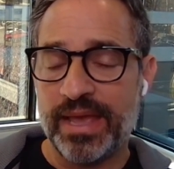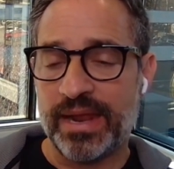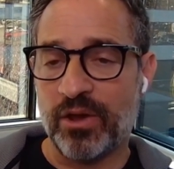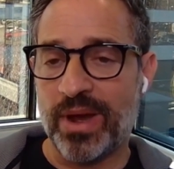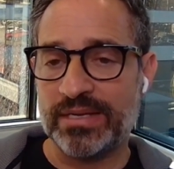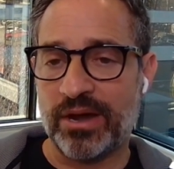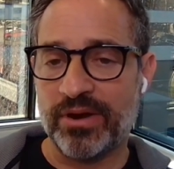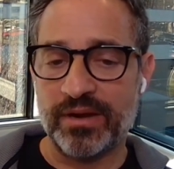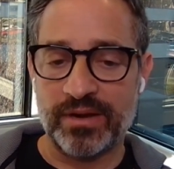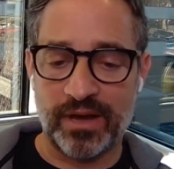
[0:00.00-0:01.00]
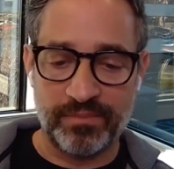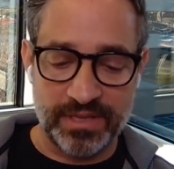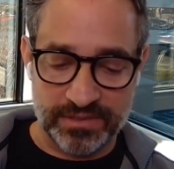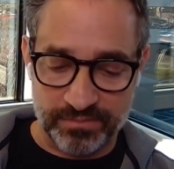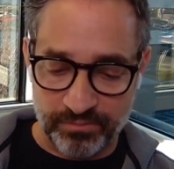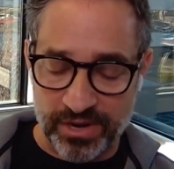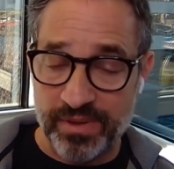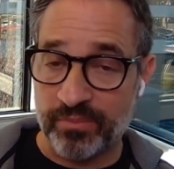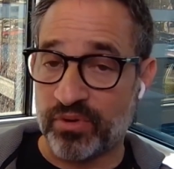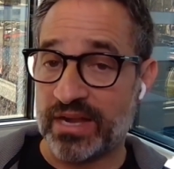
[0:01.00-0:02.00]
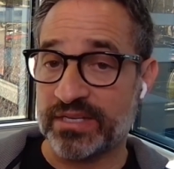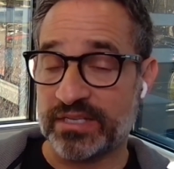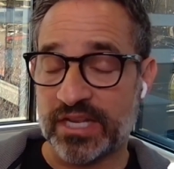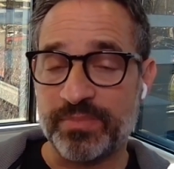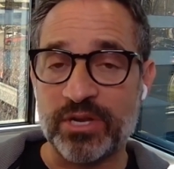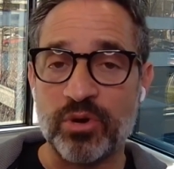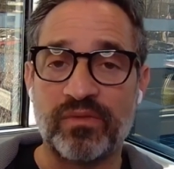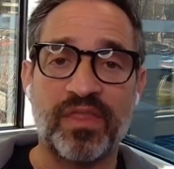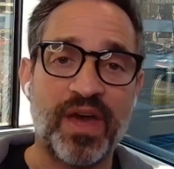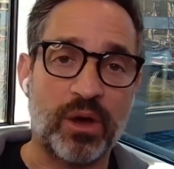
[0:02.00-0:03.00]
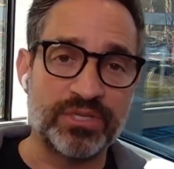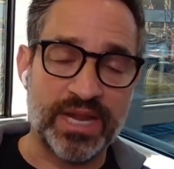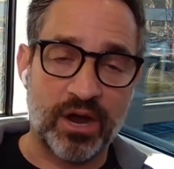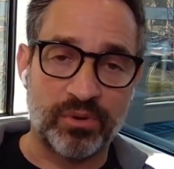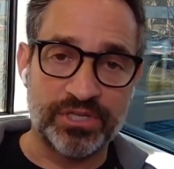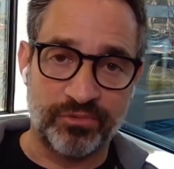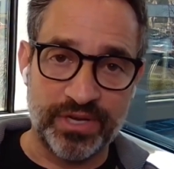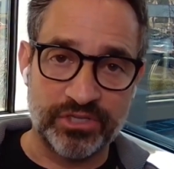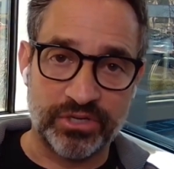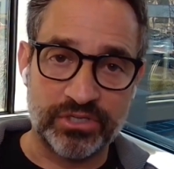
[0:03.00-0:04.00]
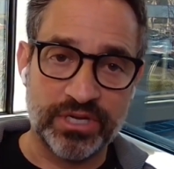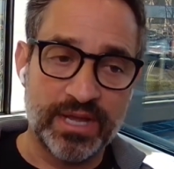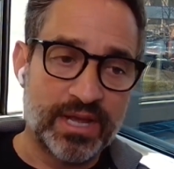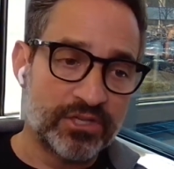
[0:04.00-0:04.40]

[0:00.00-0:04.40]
And I went out on this pretty big process. I spent over 1,000 hours in research.